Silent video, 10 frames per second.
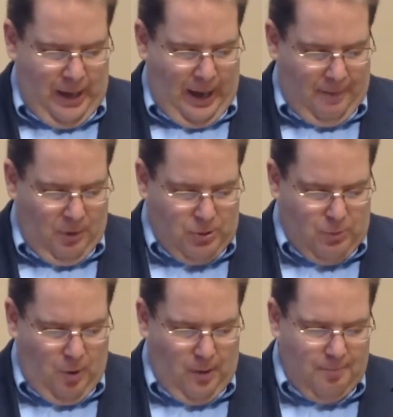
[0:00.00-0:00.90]
At
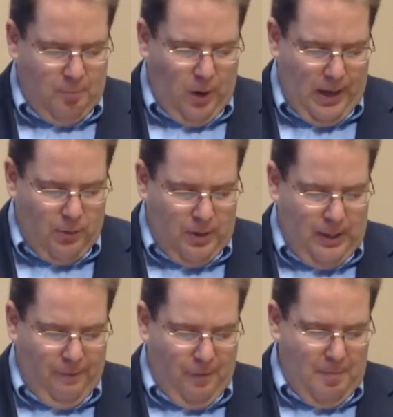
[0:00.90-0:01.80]
verse 1 Brethren,
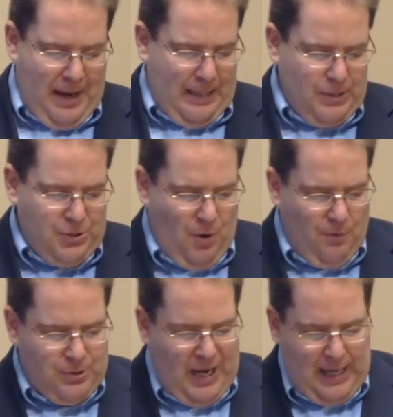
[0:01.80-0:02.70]
if a man is
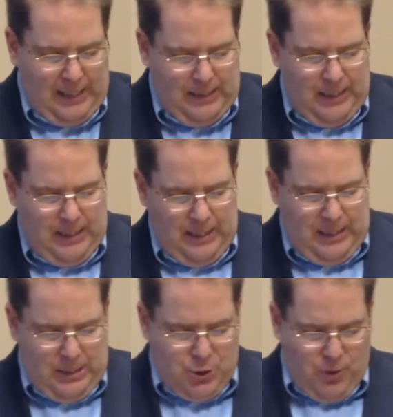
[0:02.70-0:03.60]
overtaken in
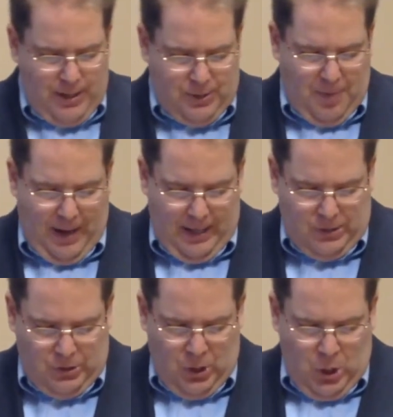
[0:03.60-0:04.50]
any
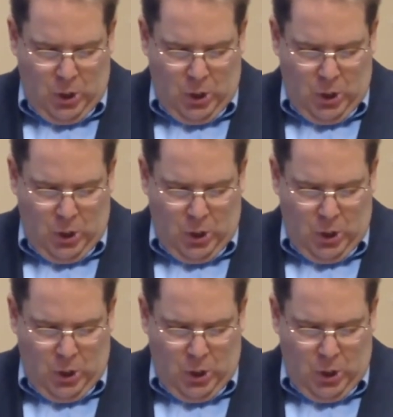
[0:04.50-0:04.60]
trespass,